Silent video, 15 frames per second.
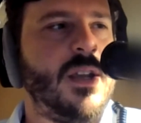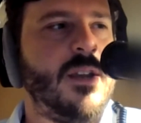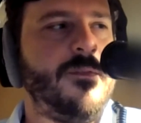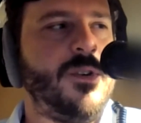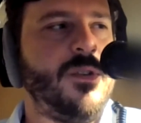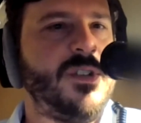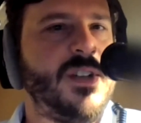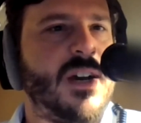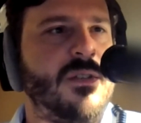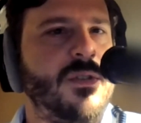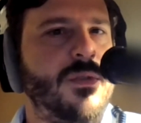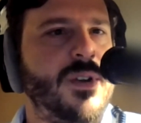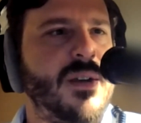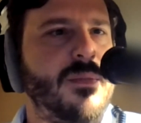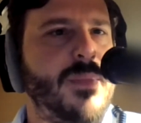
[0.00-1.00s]
If you're
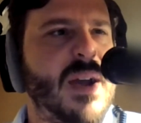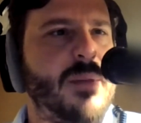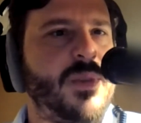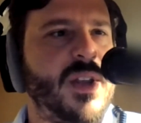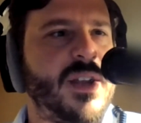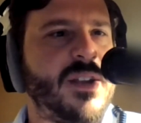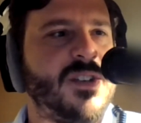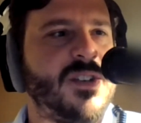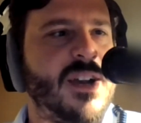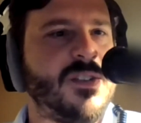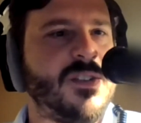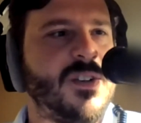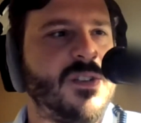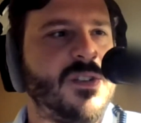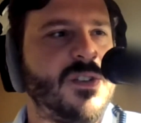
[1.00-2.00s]
downloading a map like
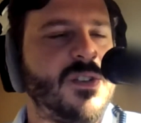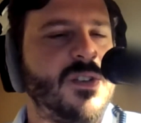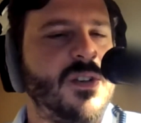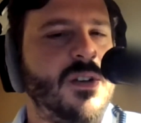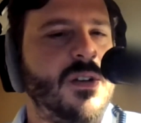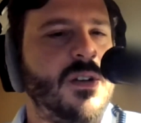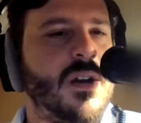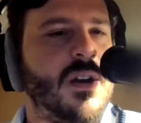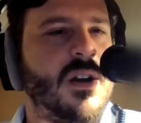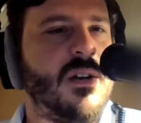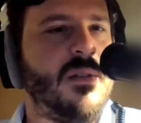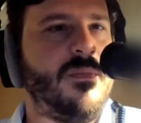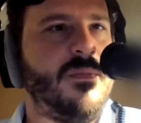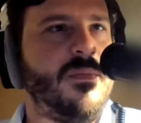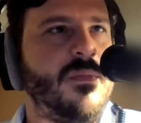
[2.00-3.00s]
Texas,
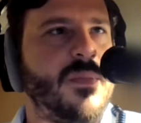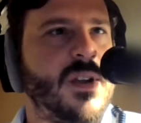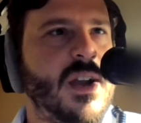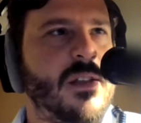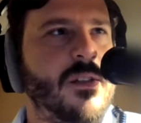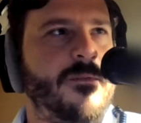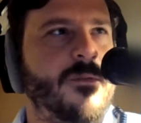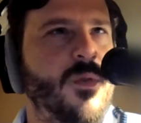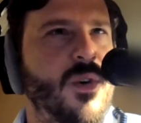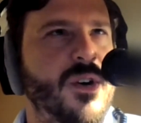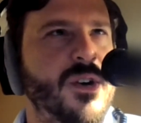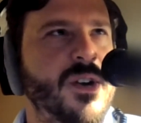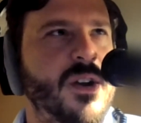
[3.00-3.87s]
California,